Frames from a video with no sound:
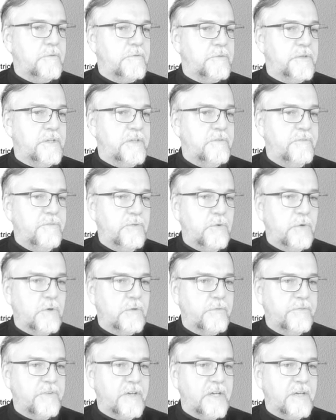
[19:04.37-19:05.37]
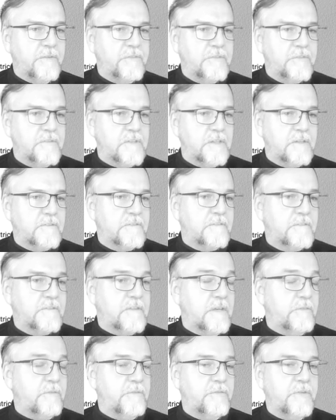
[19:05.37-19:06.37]
3, 4, 5, 6,
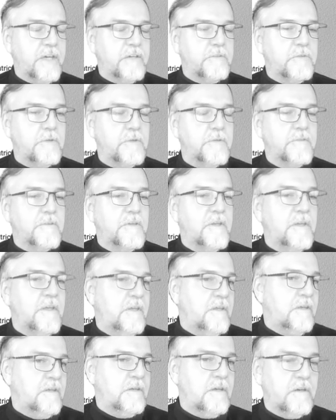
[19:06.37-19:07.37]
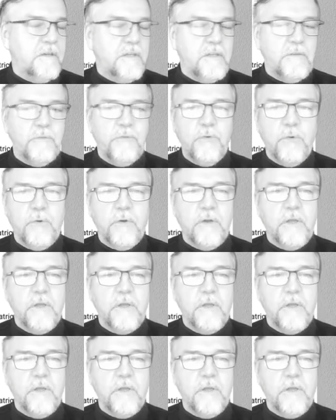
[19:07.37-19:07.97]
7 factors in 4